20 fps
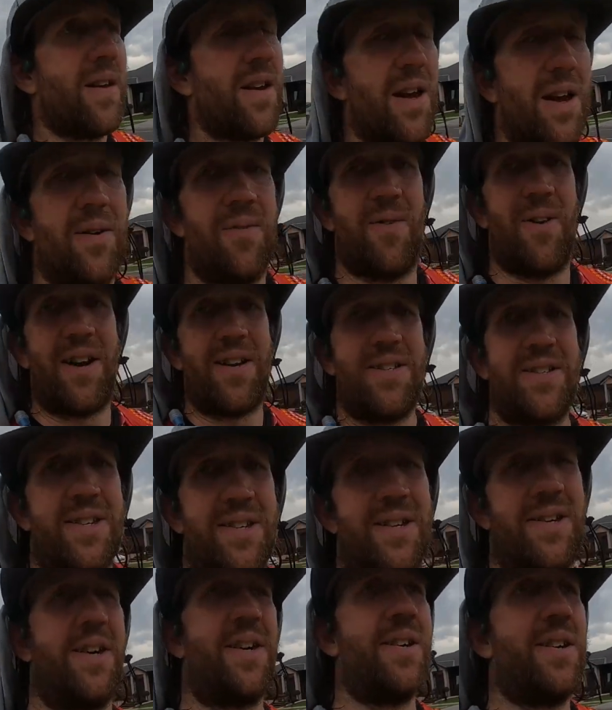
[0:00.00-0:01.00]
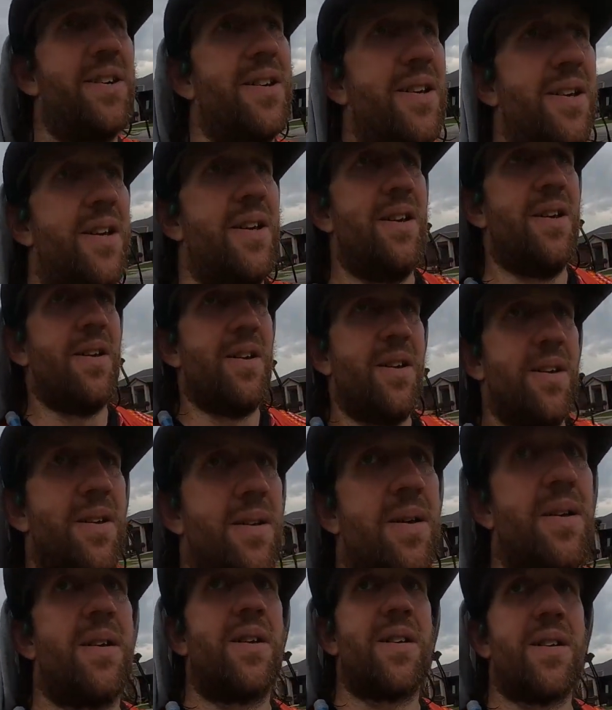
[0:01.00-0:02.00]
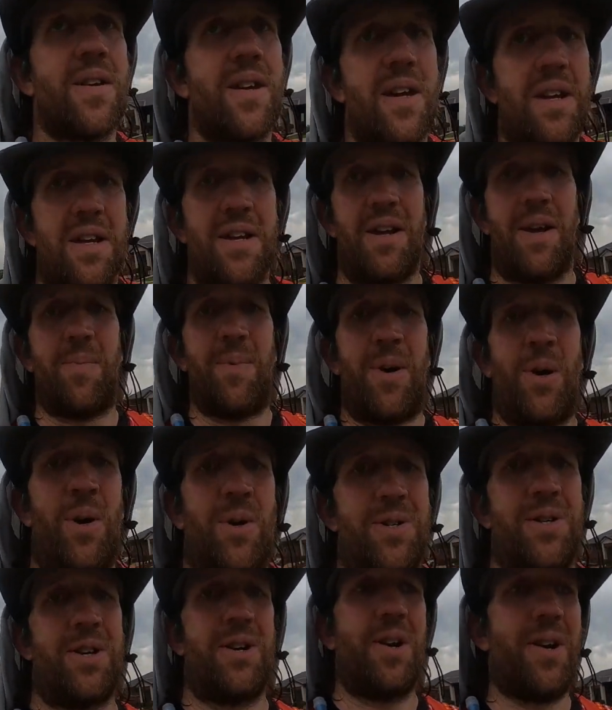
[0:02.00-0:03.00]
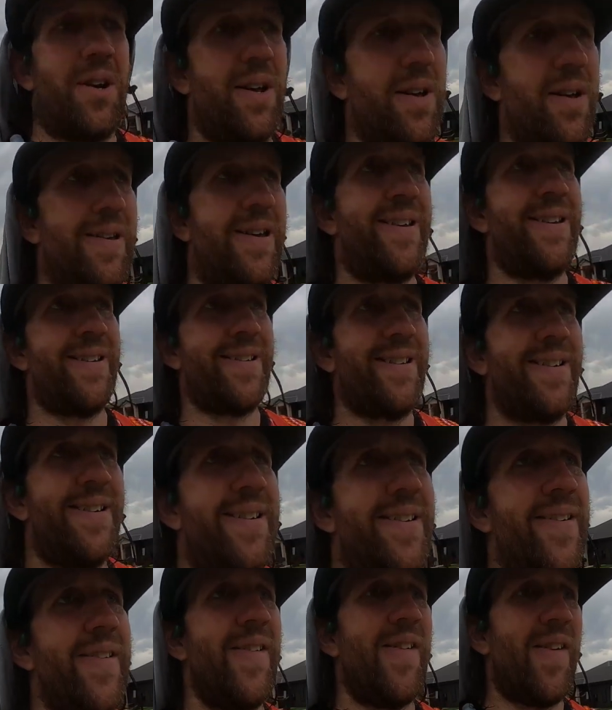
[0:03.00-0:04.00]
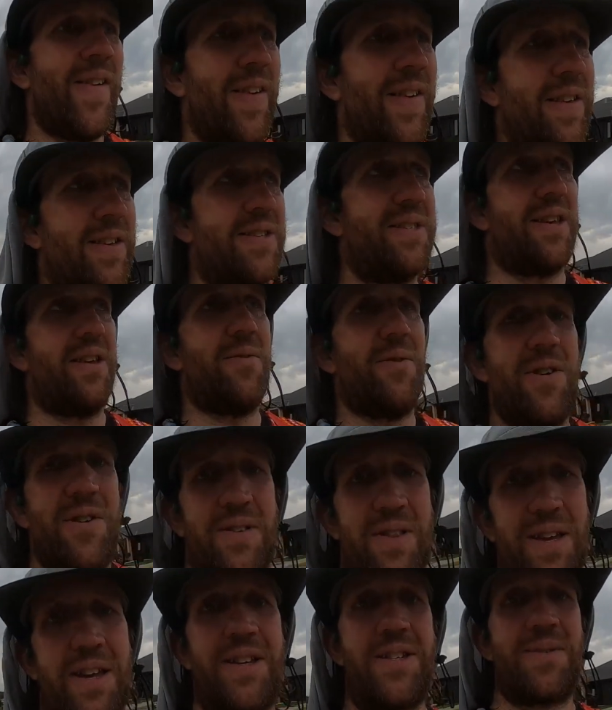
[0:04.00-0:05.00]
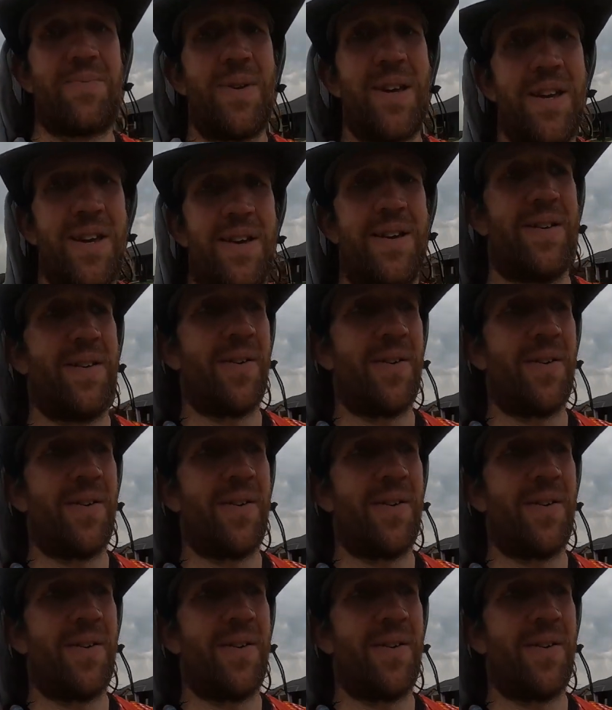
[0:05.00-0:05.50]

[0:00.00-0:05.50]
Can't wait to kick it up a notch. See where it leads me.